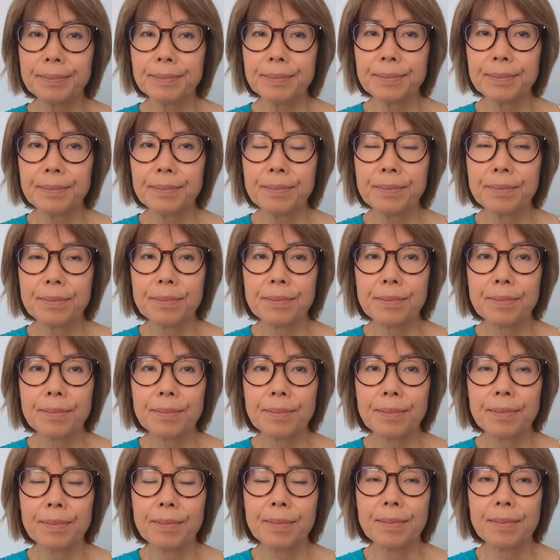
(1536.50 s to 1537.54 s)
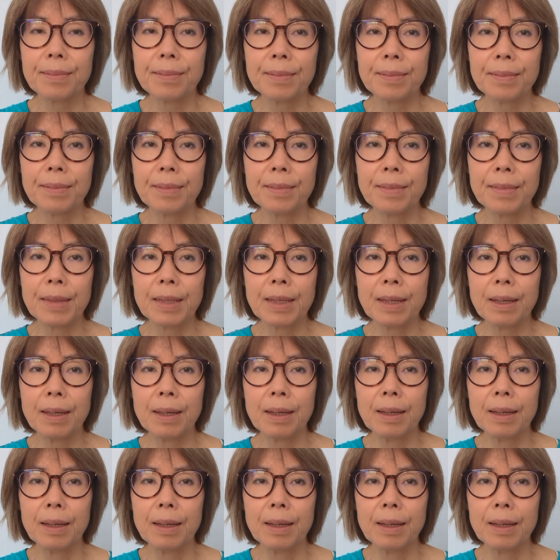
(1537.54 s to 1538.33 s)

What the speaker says: Nobody speaks.